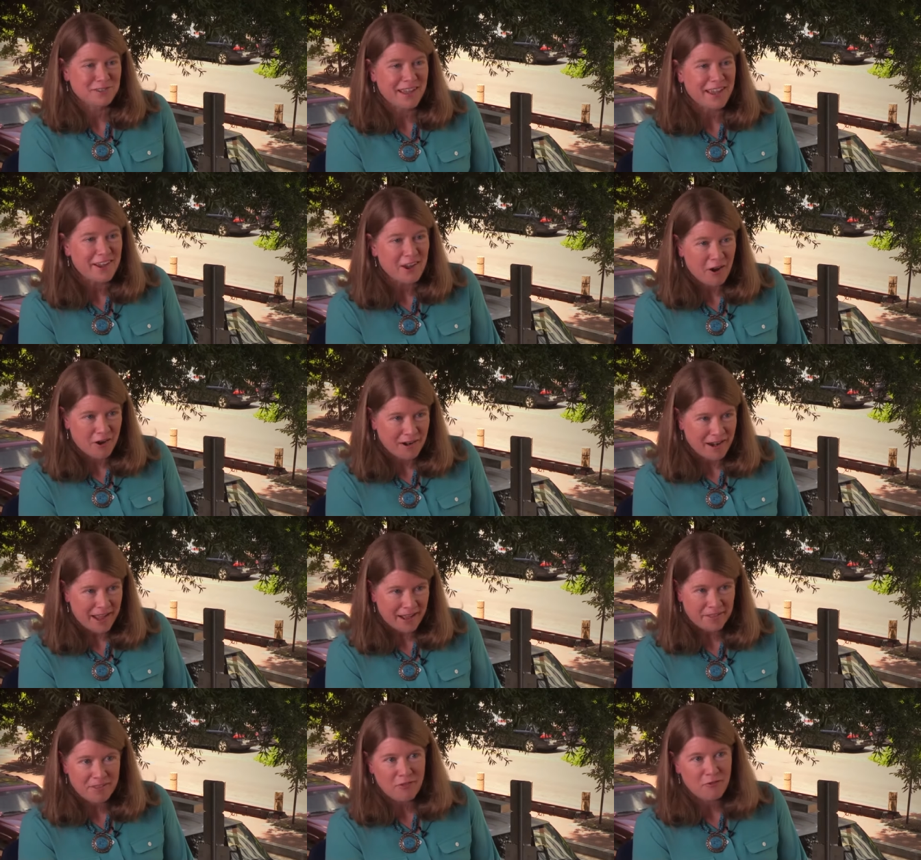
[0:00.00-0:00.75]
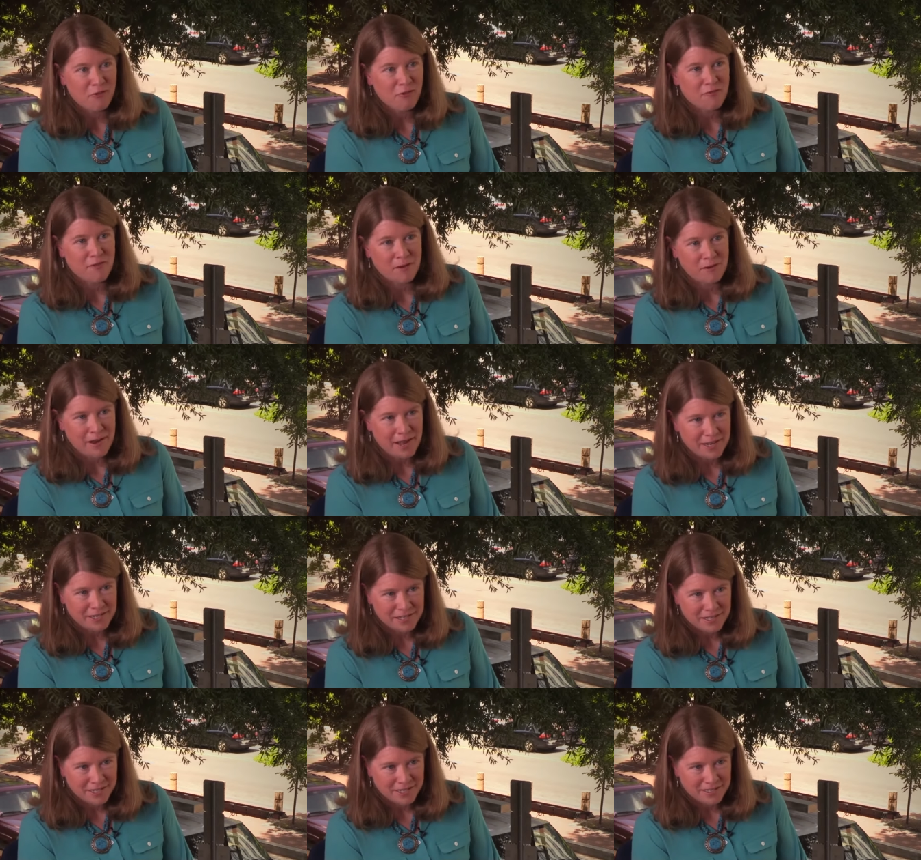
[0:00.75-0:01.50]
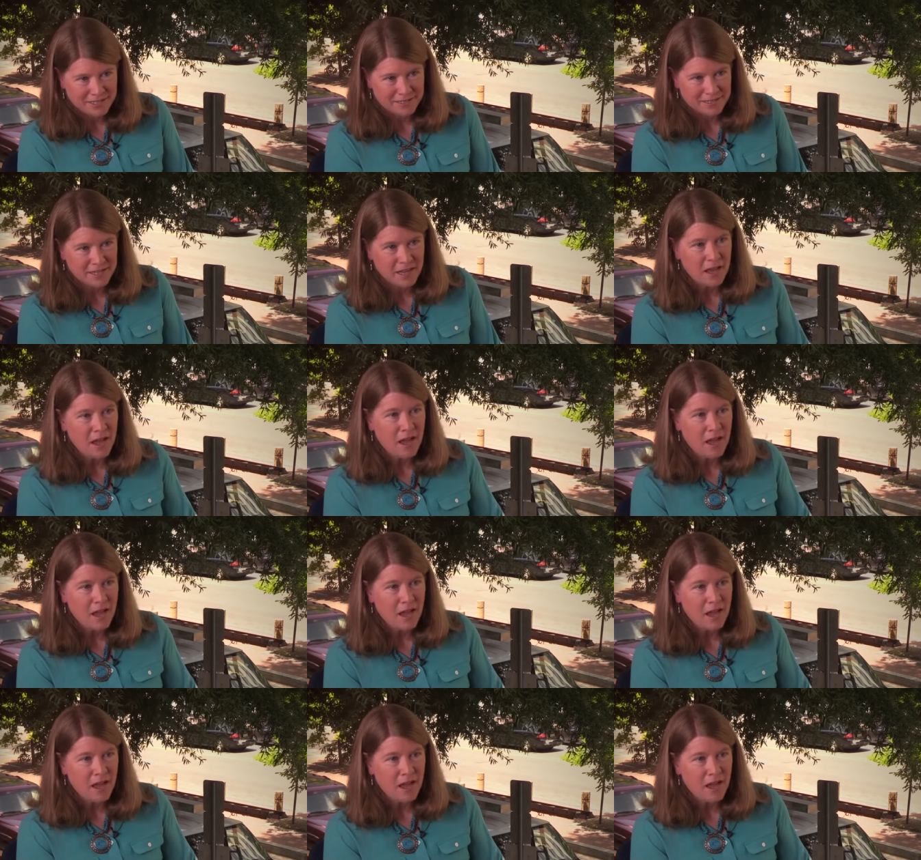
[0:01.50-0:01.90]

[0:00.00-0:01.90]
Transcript: like Karnak. These are foundations,